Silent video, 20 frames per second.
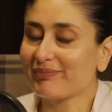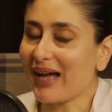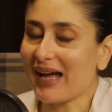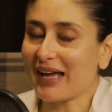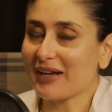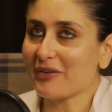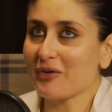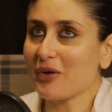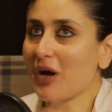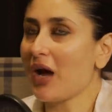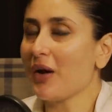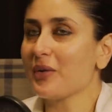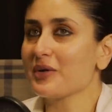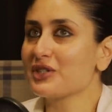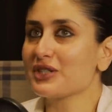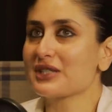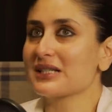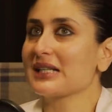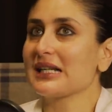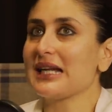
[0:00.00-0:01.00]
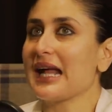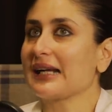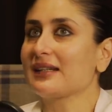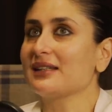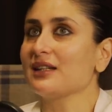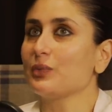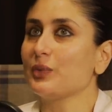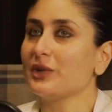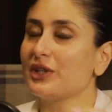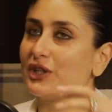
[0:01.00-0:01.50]
I don't know how, it just
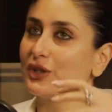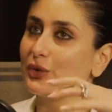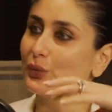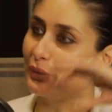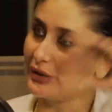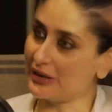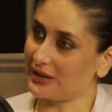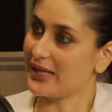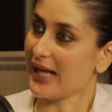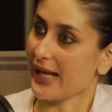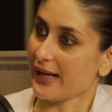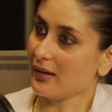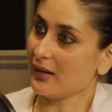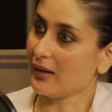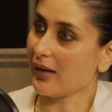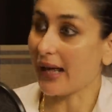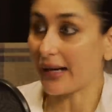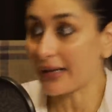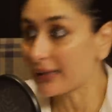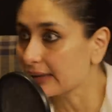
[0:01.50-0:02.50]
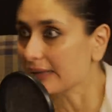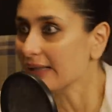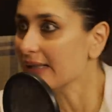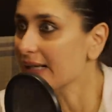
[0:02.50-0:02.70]
connected with the youth then and it